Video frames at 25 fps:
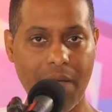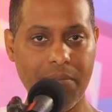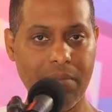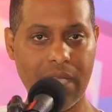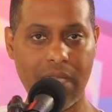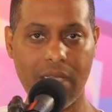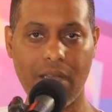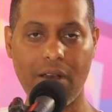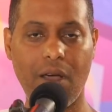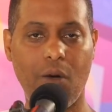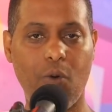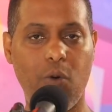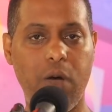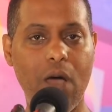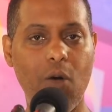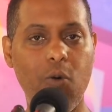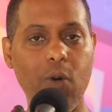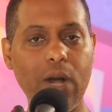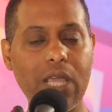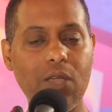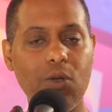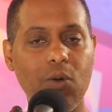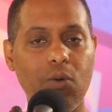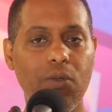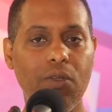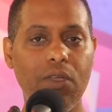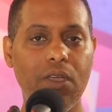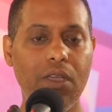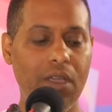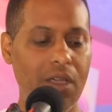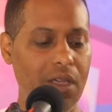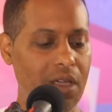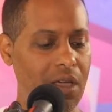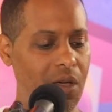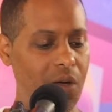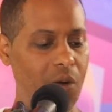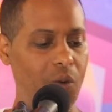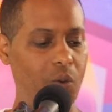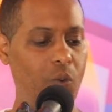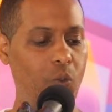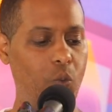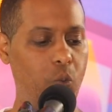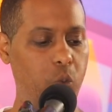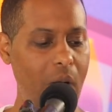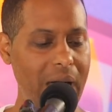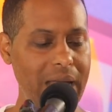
I mean, you know, what do you?